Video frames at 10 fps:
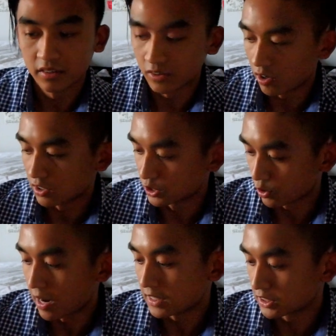there are
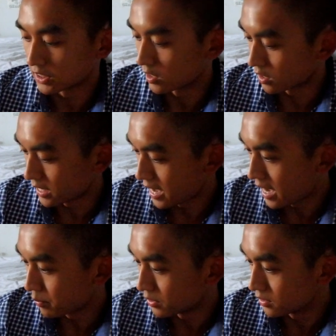scratches that are gonna
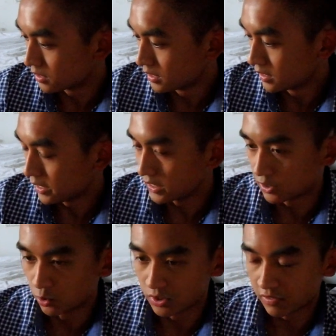happen.
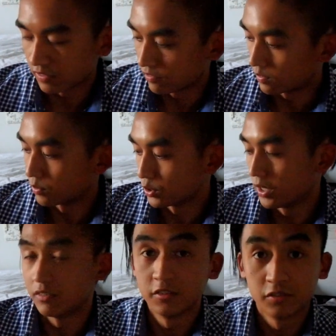It's no different from when you
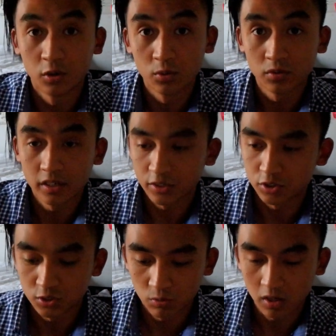have a phone and you
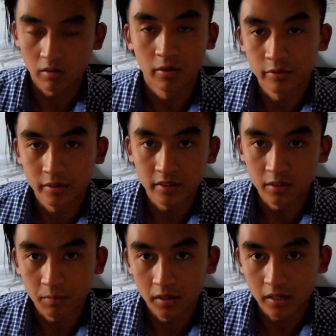just walk around with it in
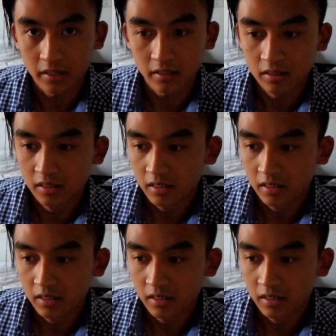your pocket.